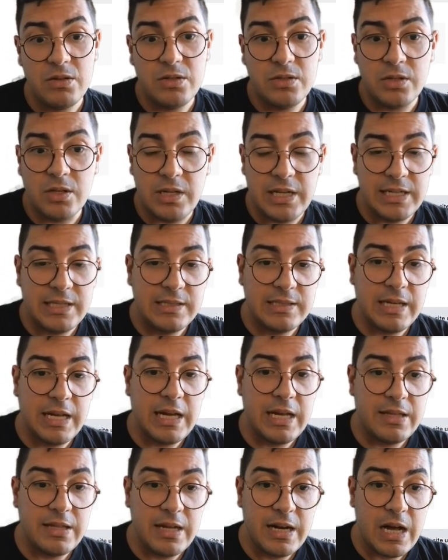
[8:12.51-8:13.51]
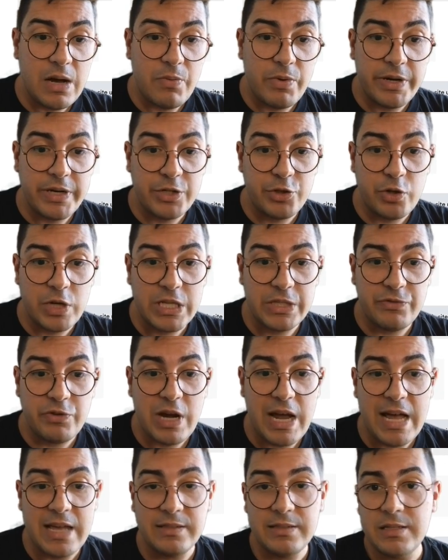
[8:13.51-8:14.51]
So let's say that I want to transfer
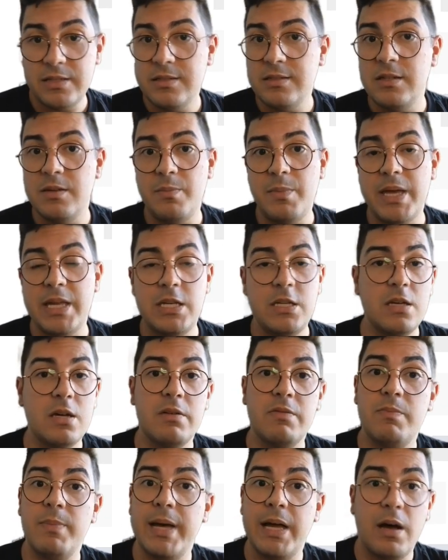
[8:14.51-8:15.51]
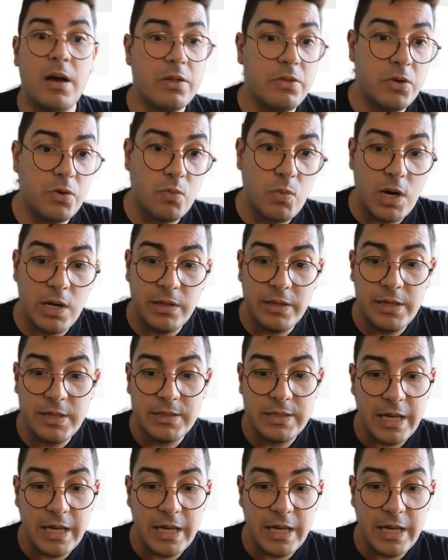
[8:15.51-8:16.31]
assets to many of my other wallets.